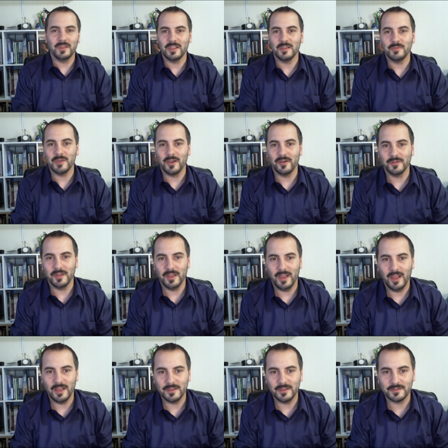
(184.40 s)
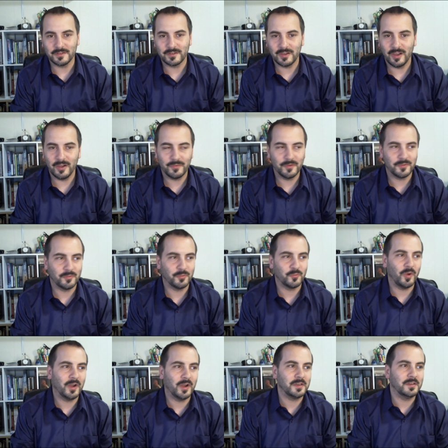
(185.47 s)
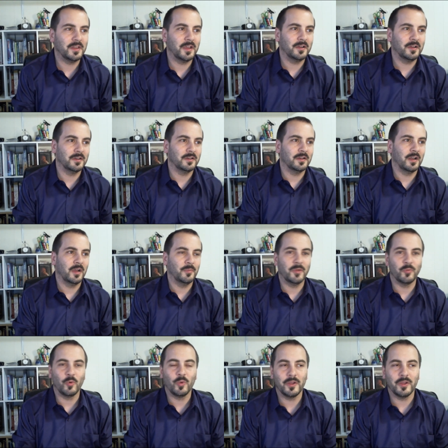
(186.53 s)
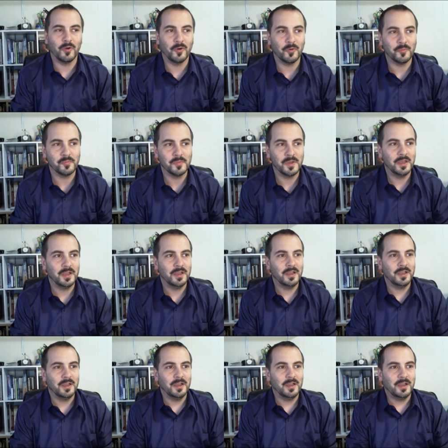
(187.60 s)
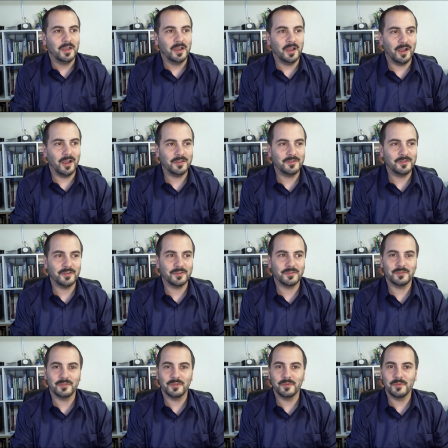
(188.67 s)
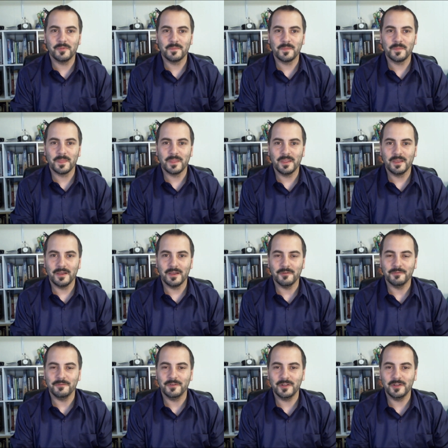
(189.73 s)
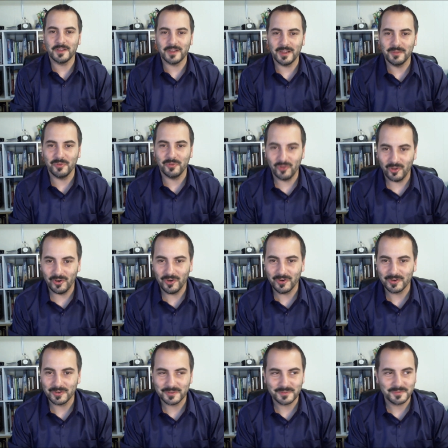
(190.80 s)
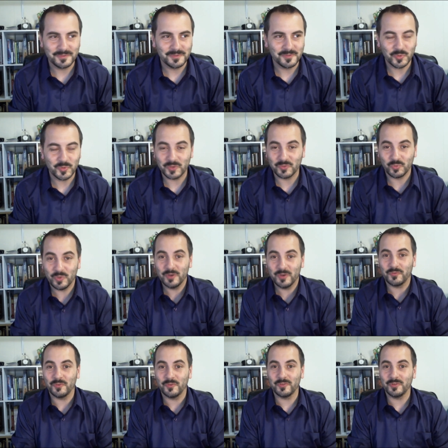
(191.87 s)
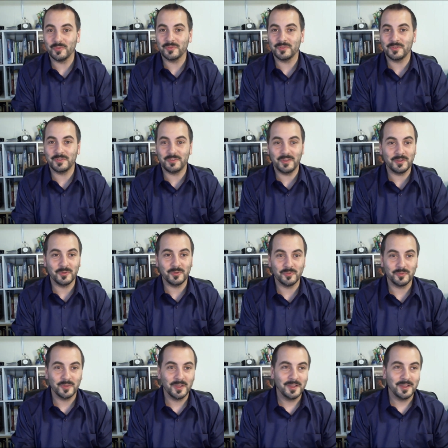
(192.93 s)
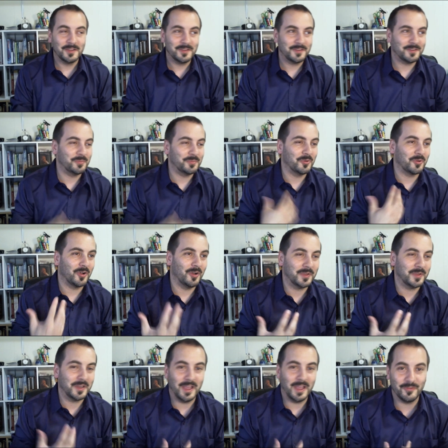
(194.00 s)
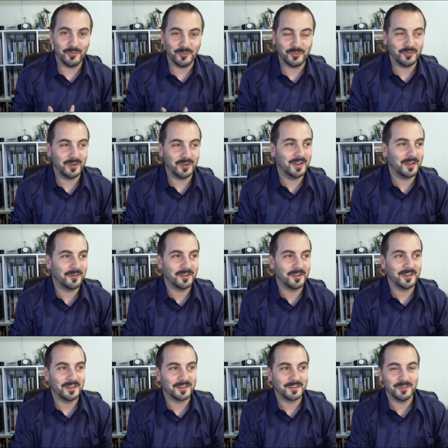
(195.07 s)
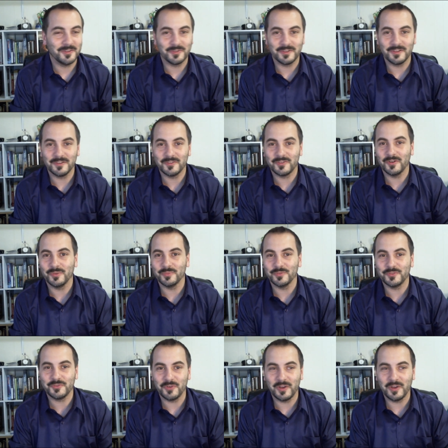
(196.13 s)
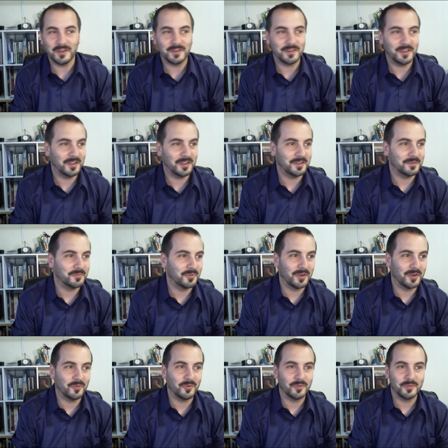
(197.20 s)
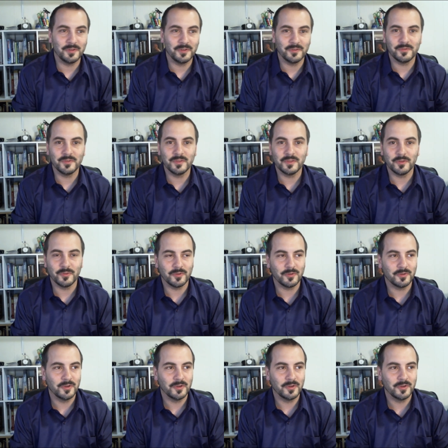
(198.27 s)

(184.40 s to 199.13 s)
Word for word: about as the conference was winding down and I'm on my way home. I just, I feel like I belong, which is weird for someone to say who, some people call me an ever straight. I don't even like using the term straight, gay, whatever. They're, those are